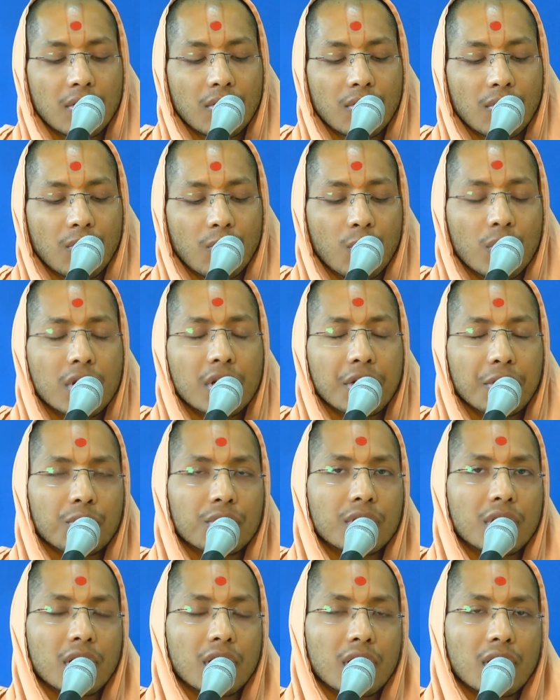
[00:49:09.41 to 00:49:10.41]
one
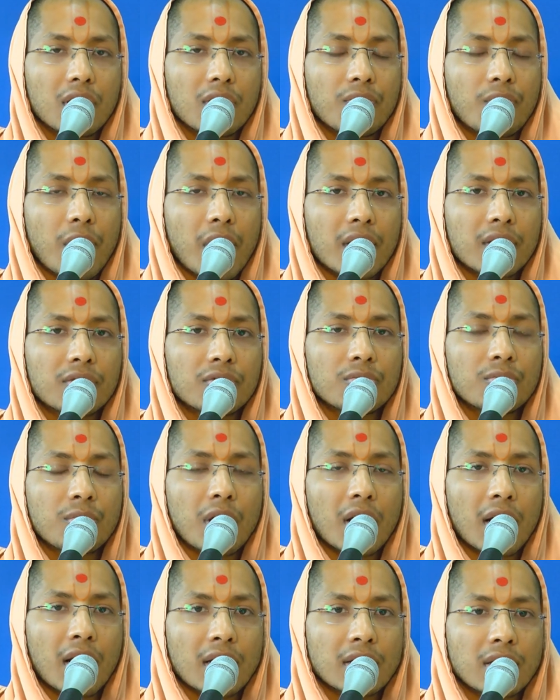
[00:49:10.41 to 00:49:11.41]
devotee he went to
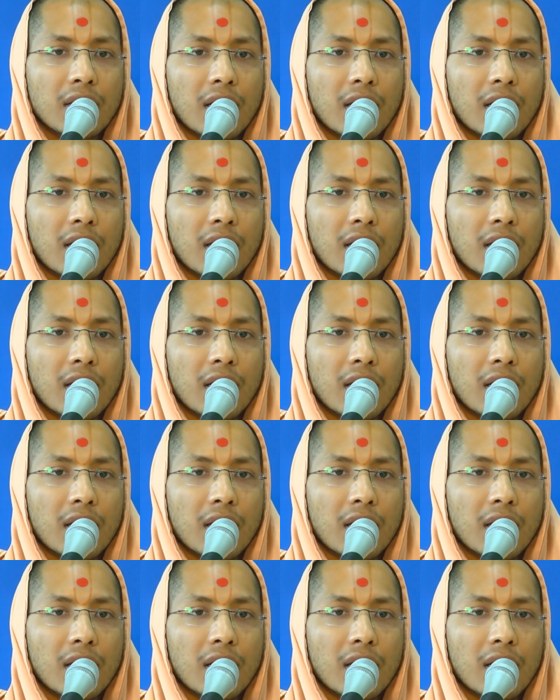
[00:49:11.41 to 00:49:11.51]
Maharaj